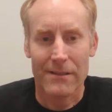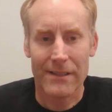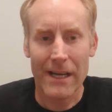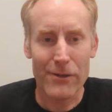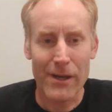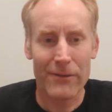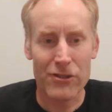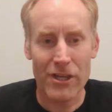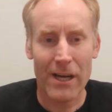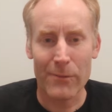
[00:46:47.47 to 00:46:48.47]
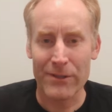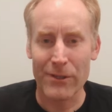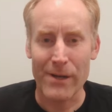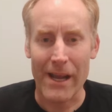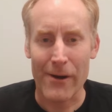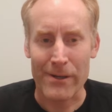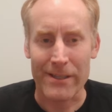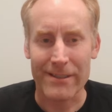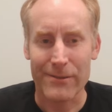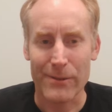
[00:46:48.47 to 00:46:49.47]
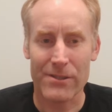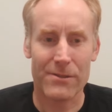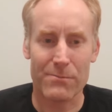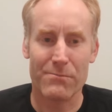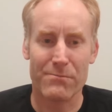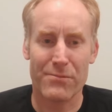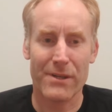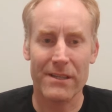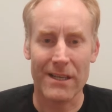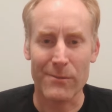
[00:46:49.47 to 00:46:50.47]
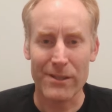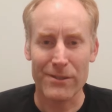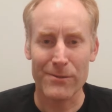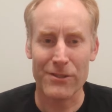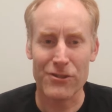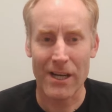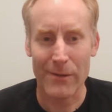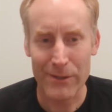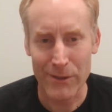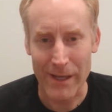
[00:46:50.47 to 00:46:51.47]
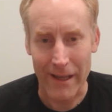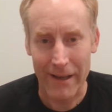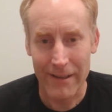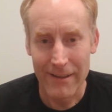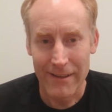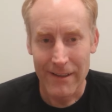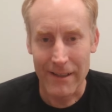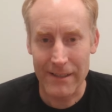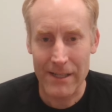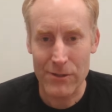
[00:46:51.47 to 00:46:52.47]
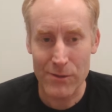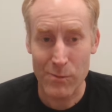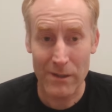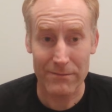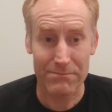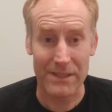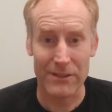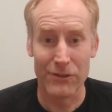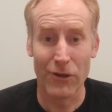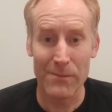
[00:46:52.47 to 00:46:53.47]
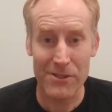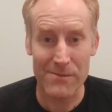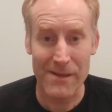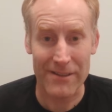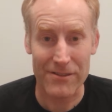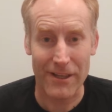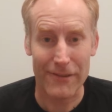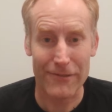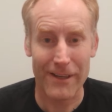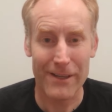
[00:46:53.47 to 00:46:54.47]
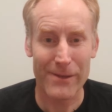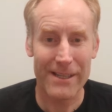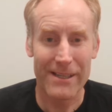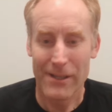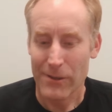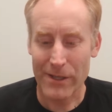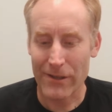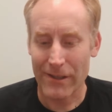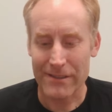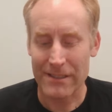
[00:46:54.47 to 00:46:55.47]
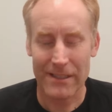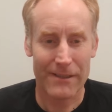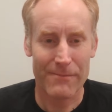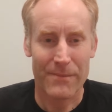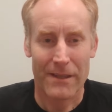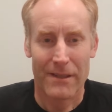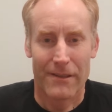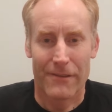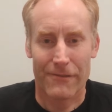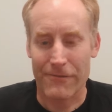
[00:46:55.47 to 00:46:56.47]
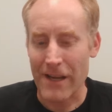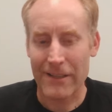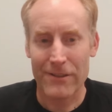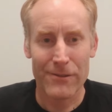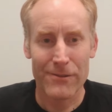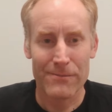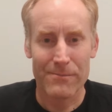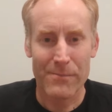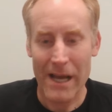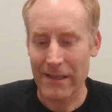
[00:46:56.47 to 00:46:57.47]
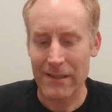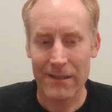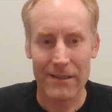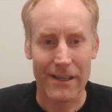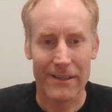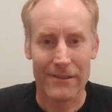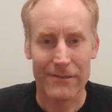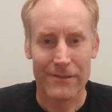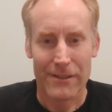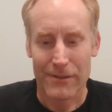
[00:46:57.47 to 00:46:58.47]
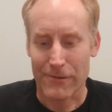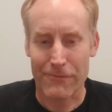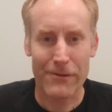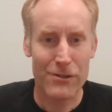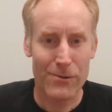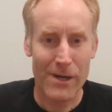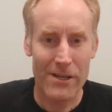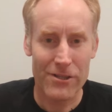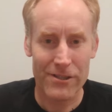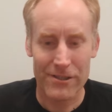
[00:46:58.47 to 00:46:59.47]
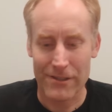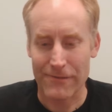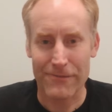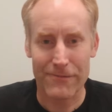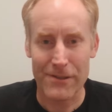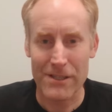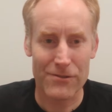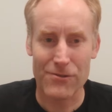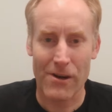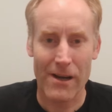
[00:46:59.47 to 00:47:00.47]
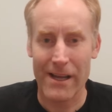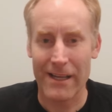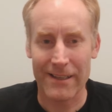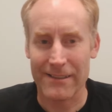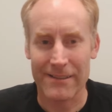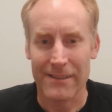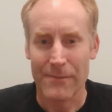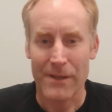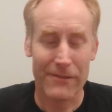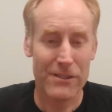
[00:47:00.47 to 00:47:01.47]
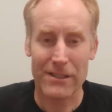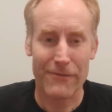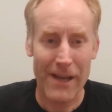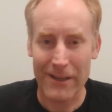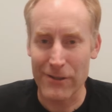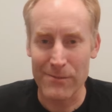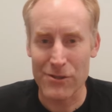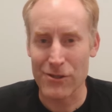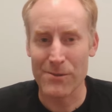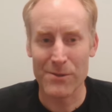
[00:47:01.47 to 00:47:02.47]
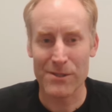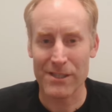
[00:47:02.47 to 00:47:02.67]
now you have a jar with no air in it, which is pretty dumb. What do you do with a jar with no air? And the answer is, well, an enormous amount of stuff, right? We we got um, vacuum packing and refrigeration and freeze drying and eventually vacuum tubes,